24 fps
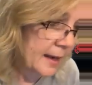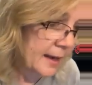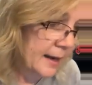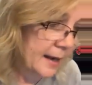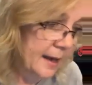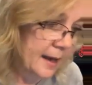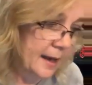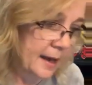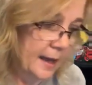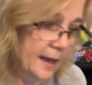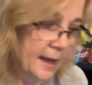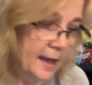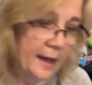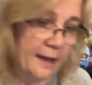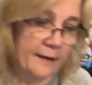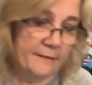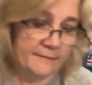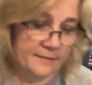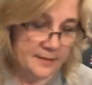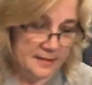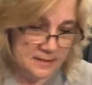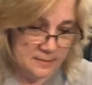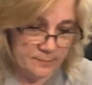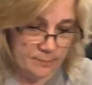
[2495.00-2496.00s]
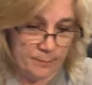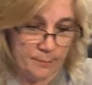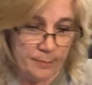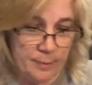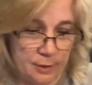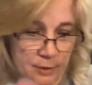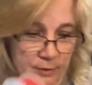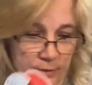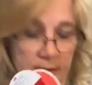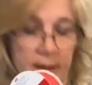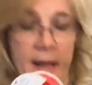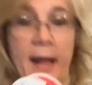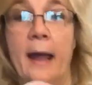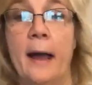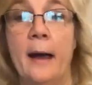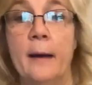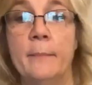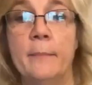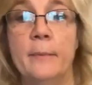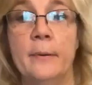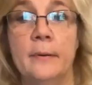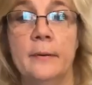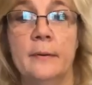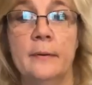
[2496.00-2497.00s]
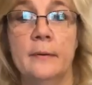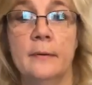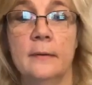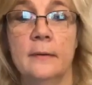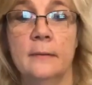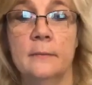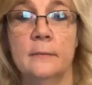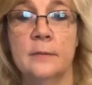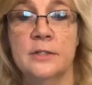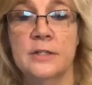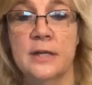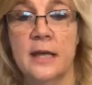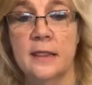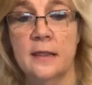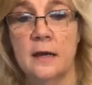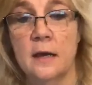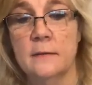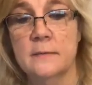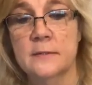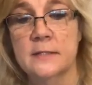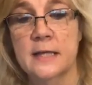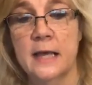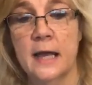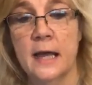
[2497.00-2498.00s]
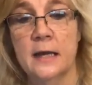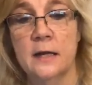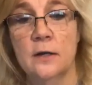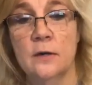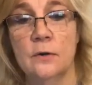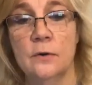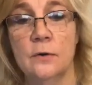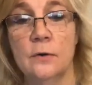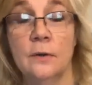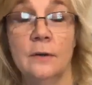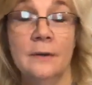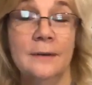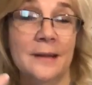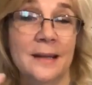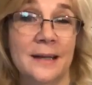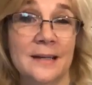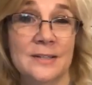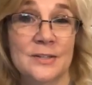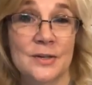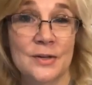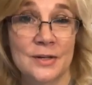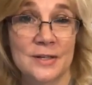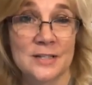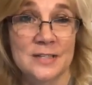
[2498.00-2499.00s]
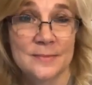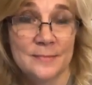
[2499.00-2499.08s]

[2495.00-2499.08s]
And I have this burlap, which I thought was kind of cool. It's